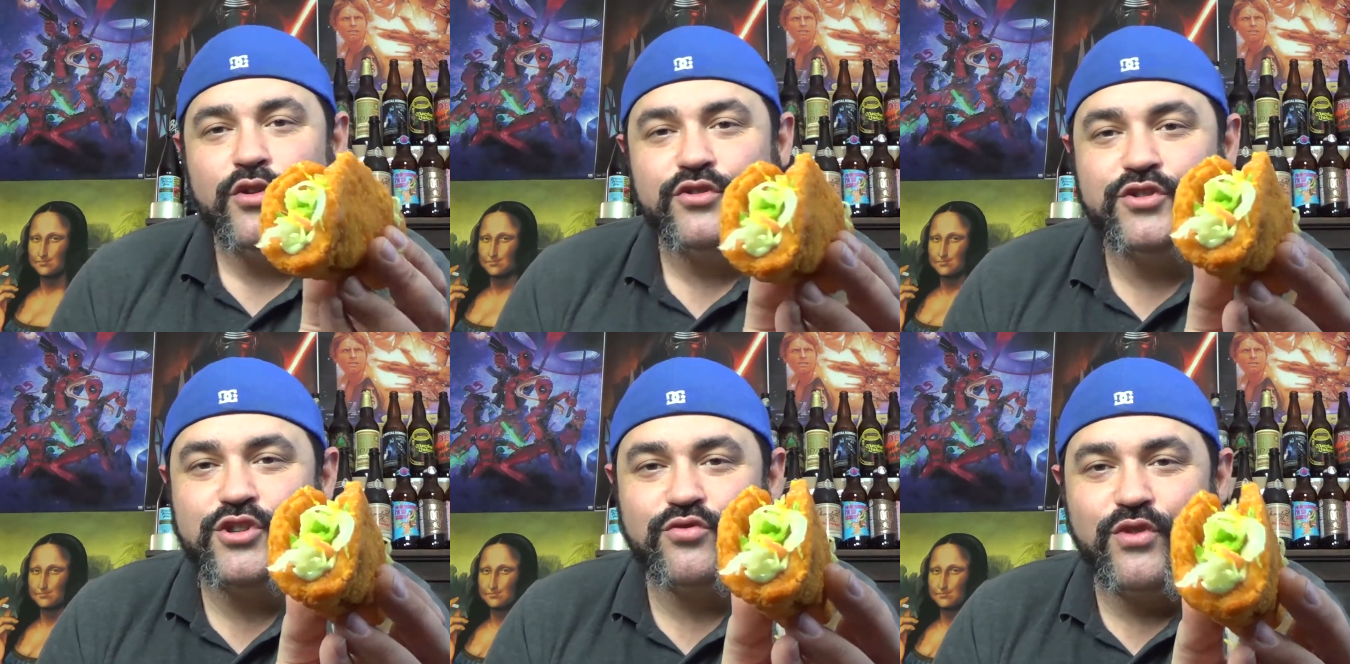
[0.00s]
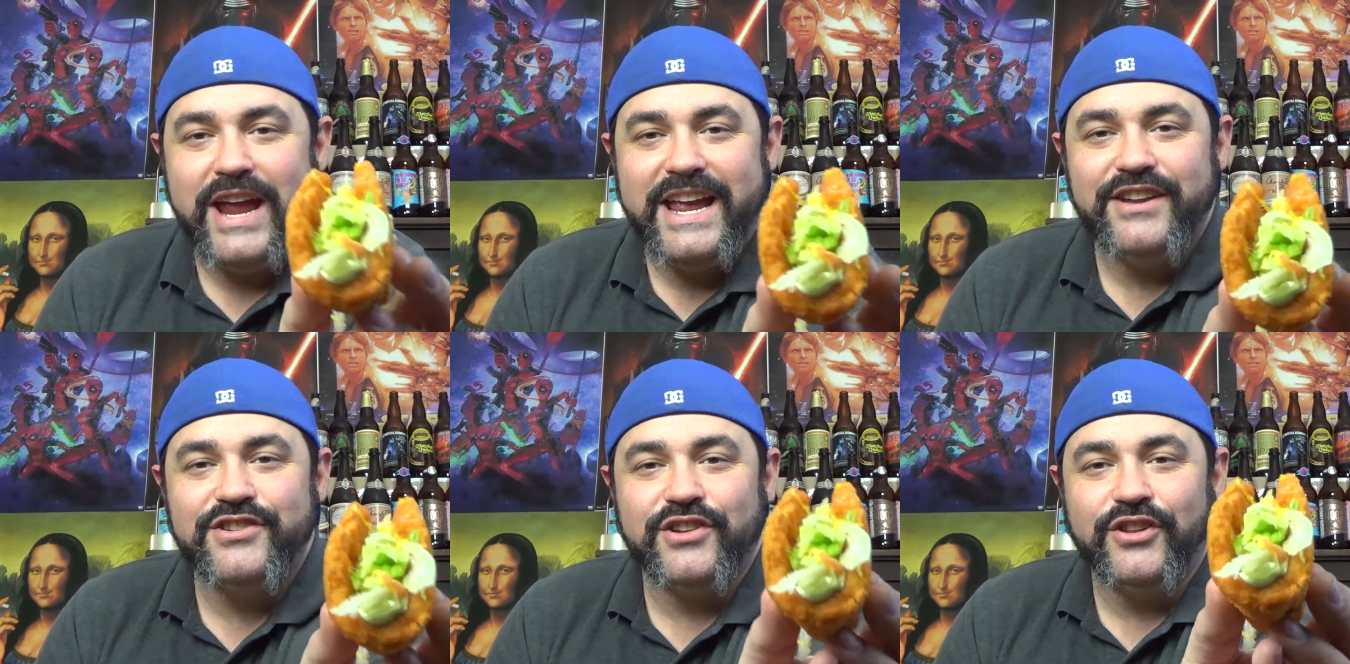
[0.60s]

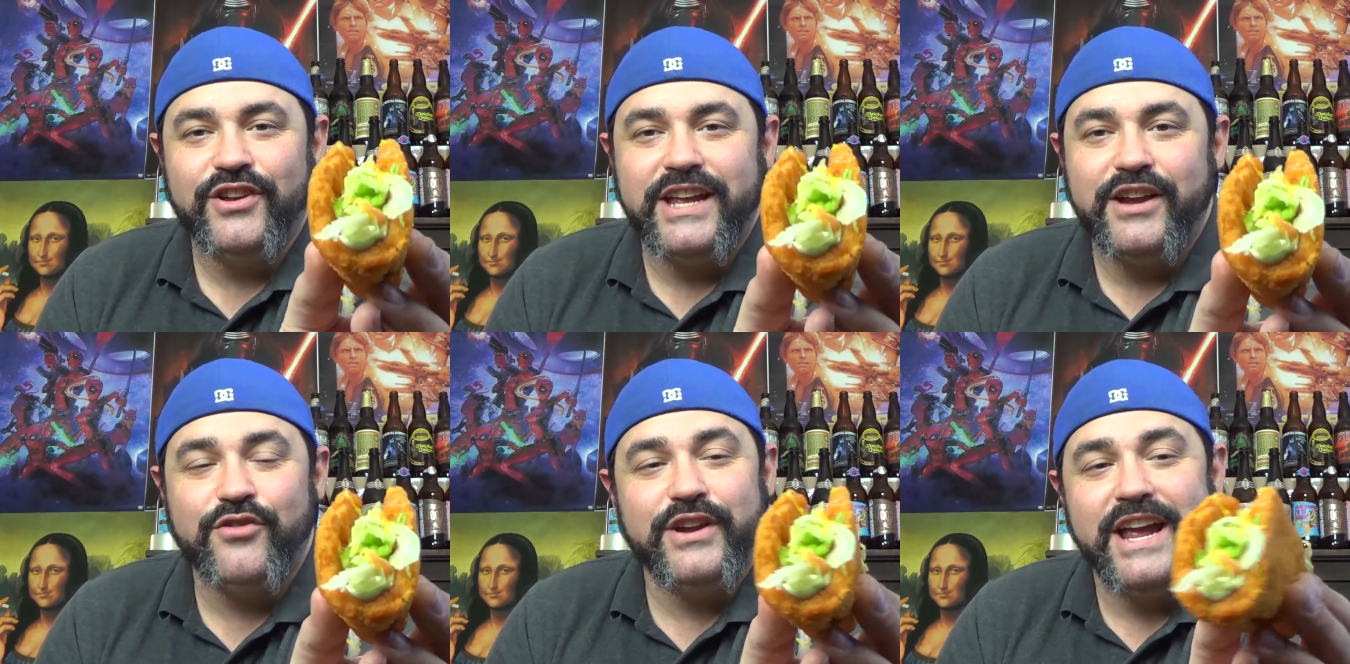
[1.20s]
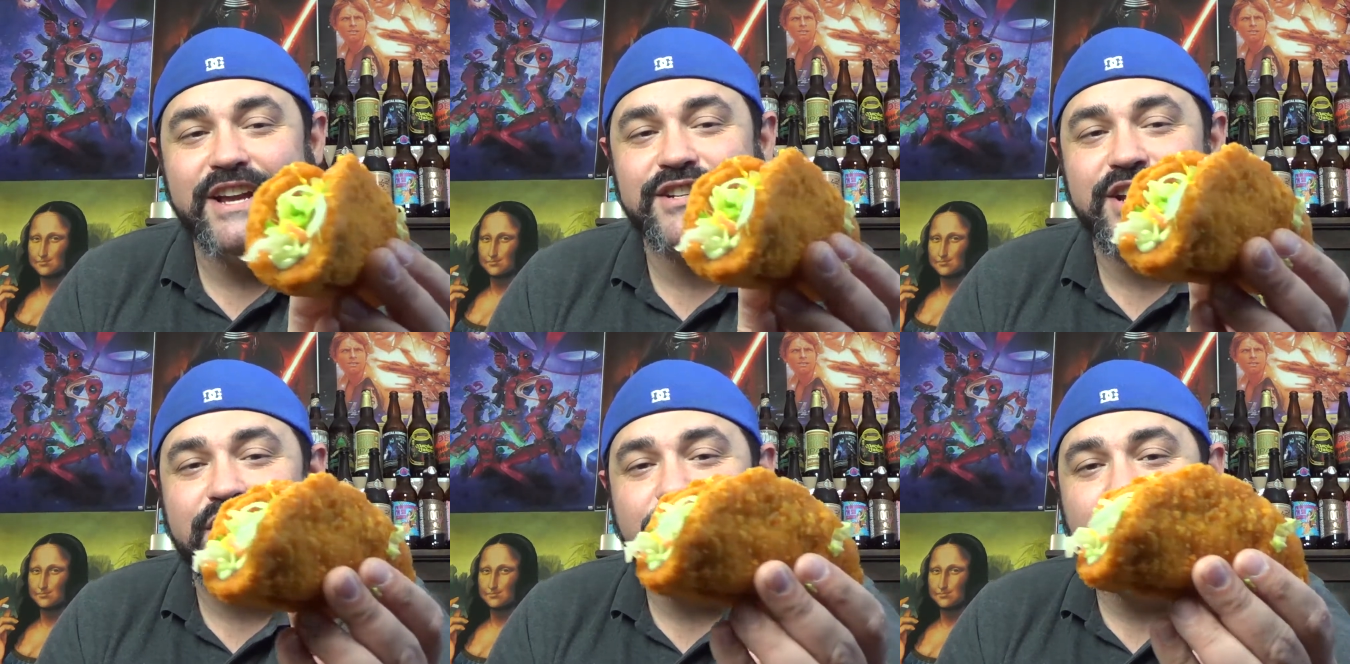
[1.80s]
Speaker 1: strange looking
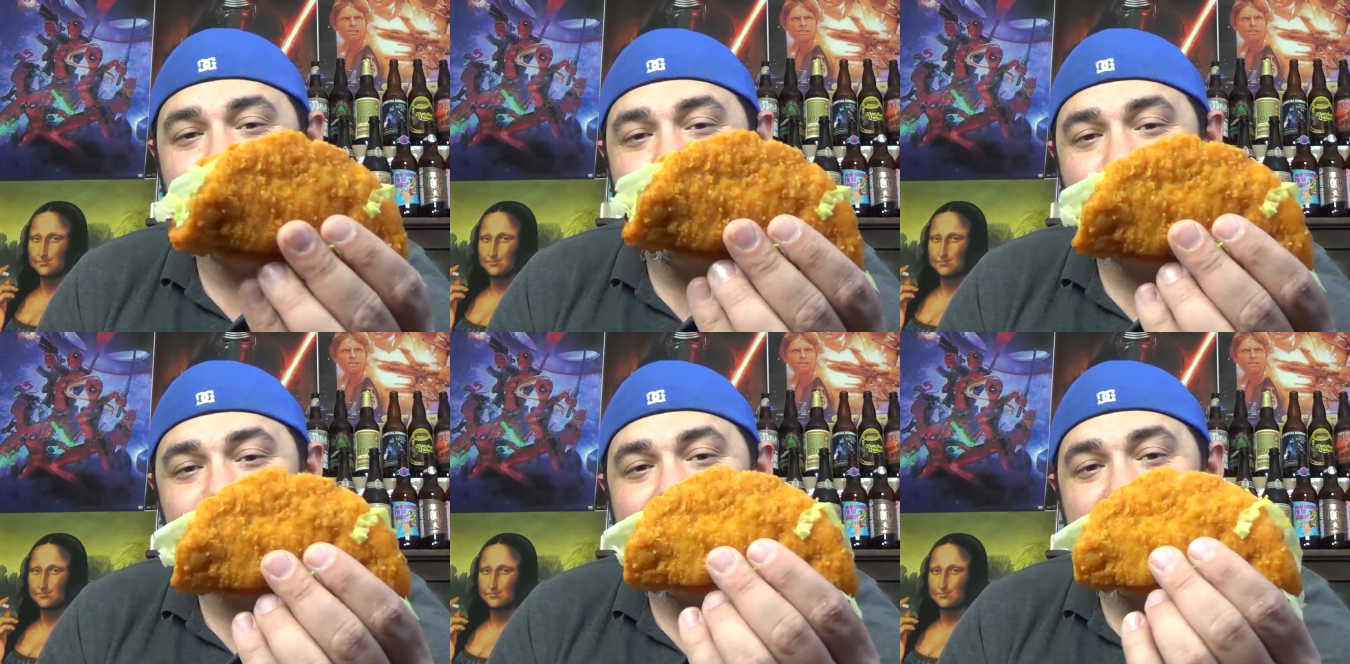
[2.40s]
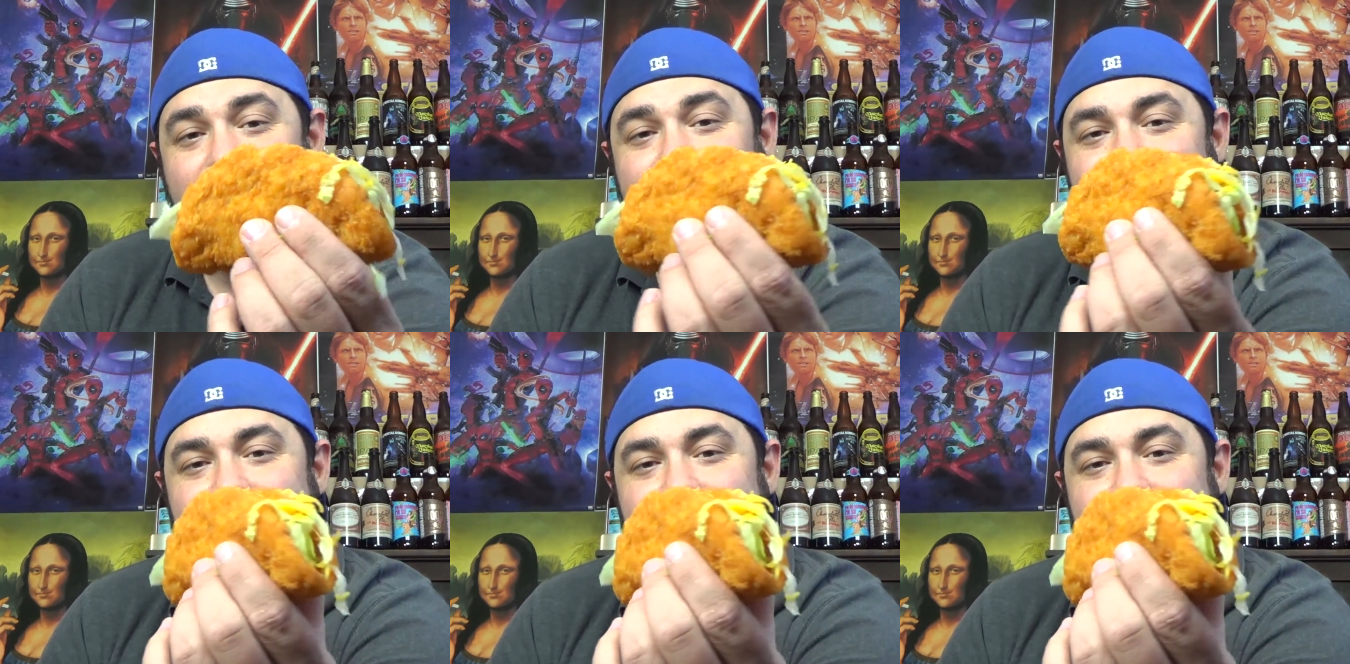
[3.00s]
creation, no doubt.